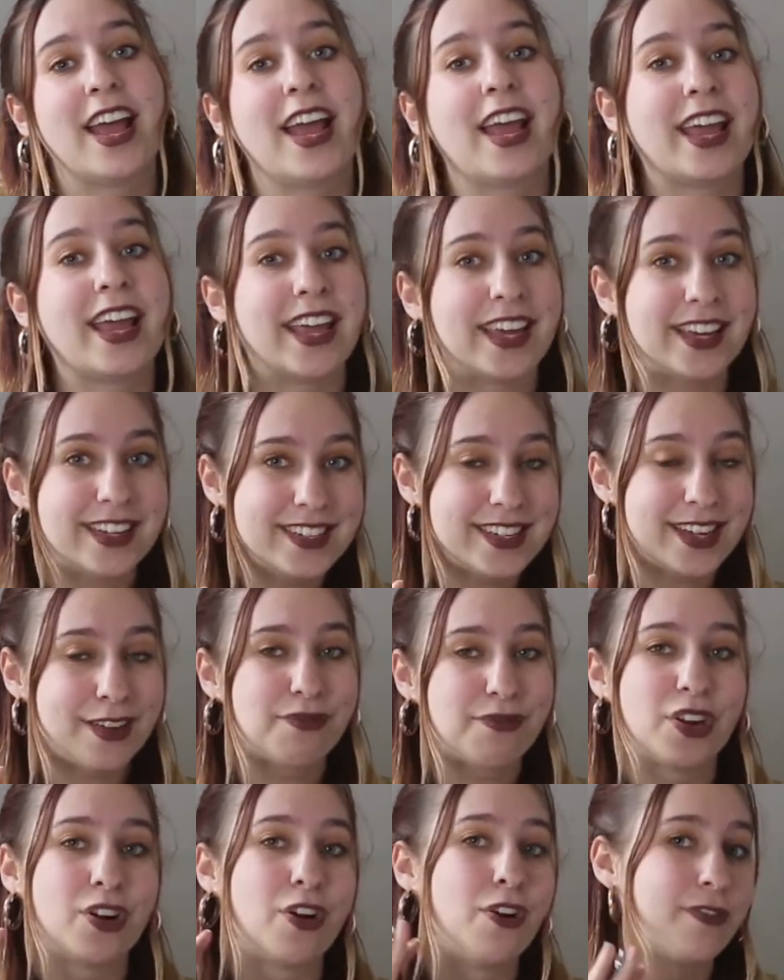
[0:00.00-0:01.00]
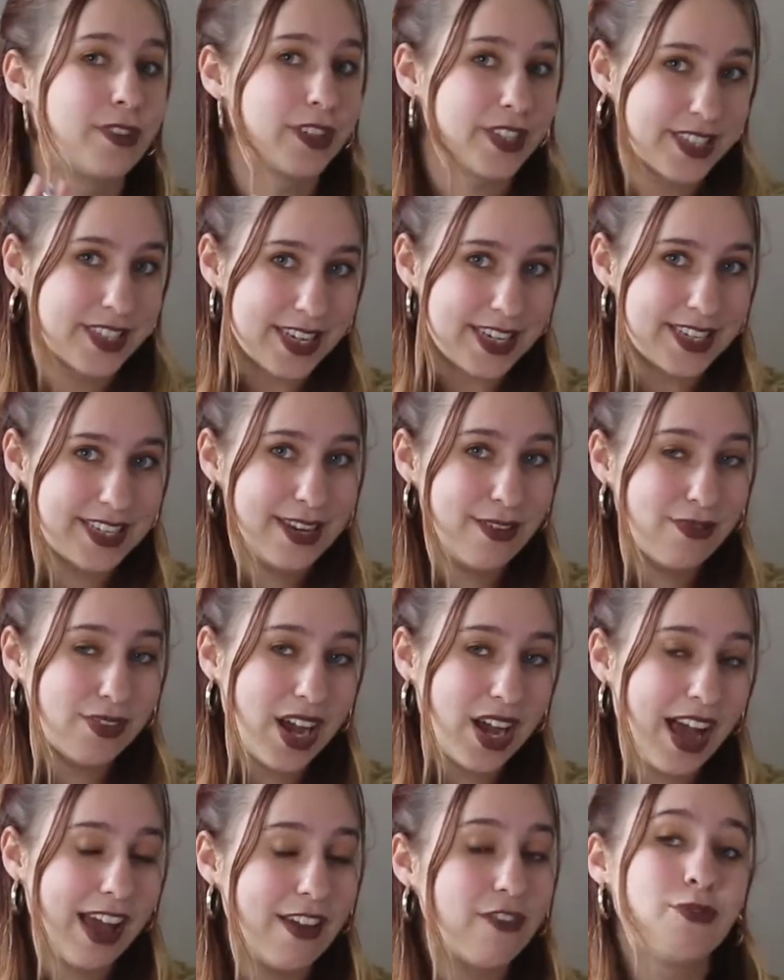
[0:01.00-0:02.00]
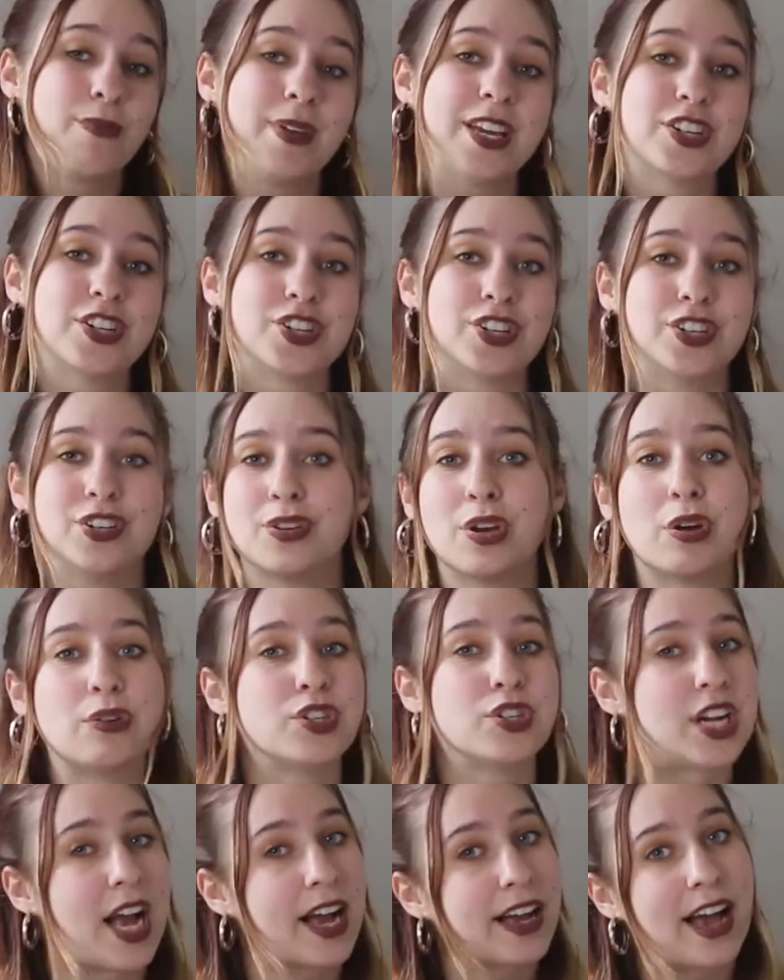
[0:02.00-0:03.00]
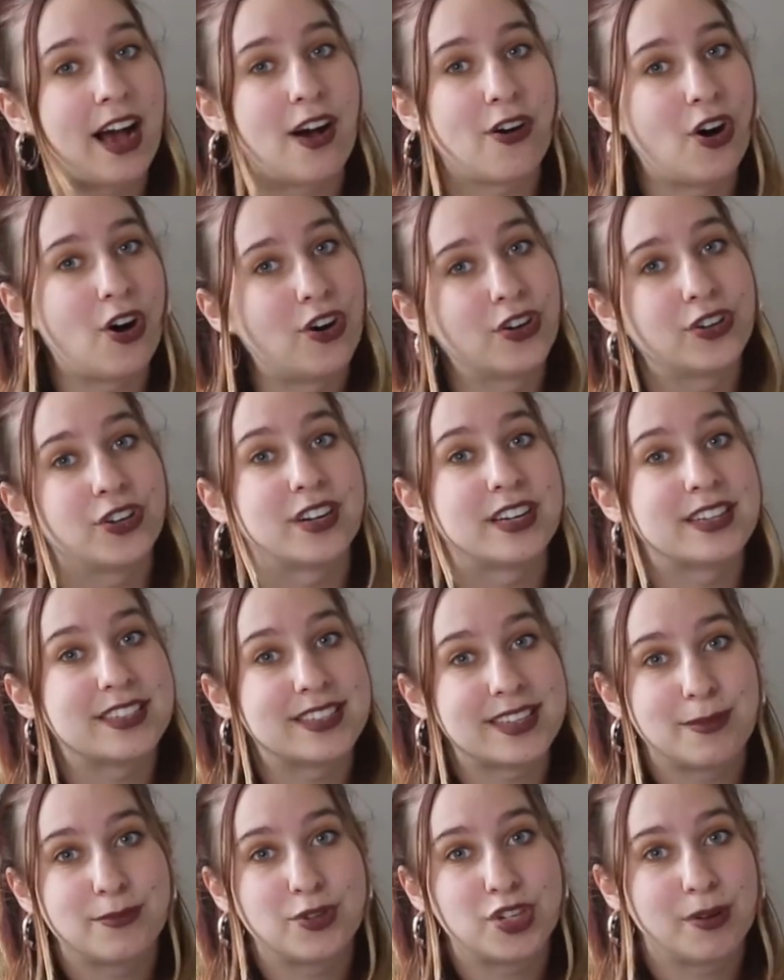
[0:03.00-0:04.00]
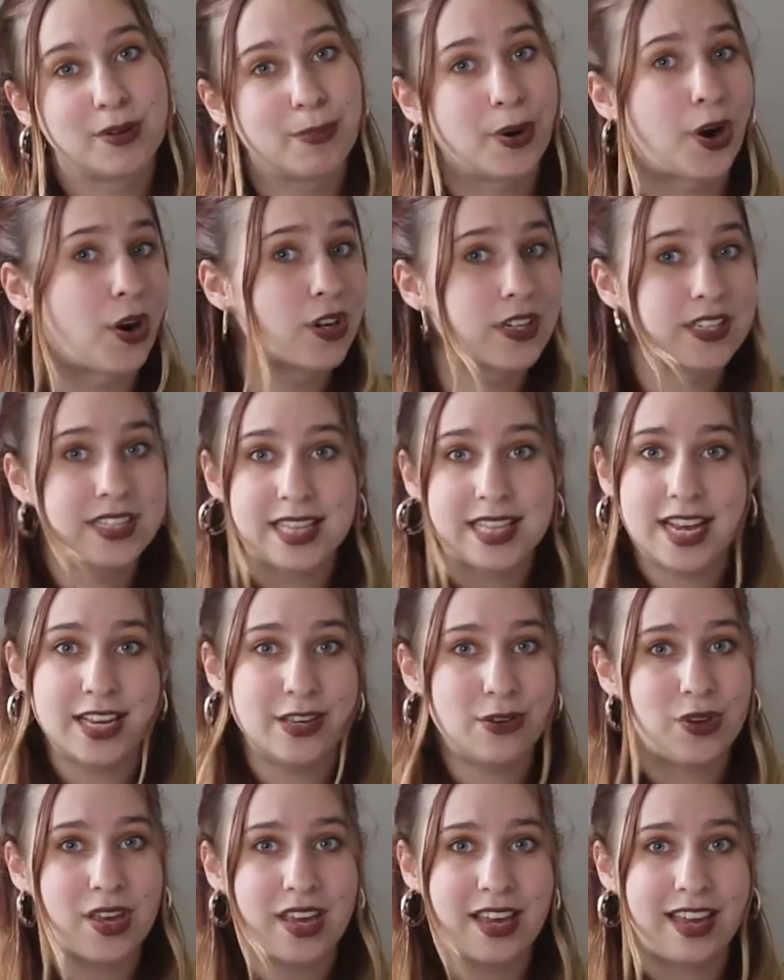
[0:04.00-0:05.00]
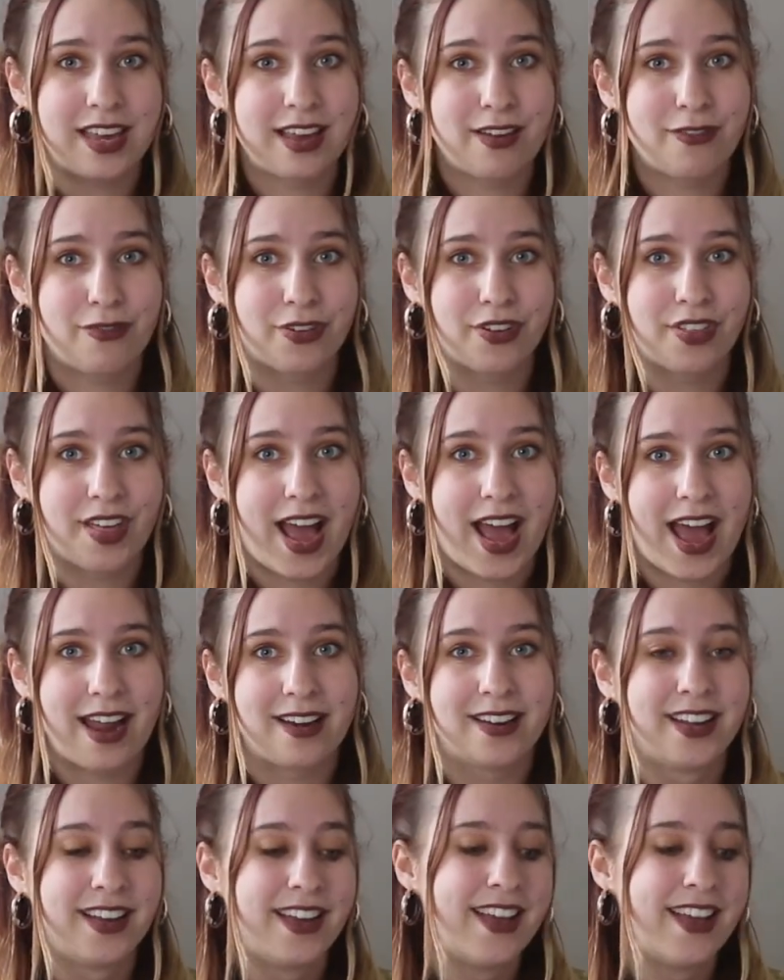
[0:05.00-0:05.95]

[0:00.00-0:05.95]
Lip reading: And if you're over 65, make sure you go check out all your exemption perks that you can get for that.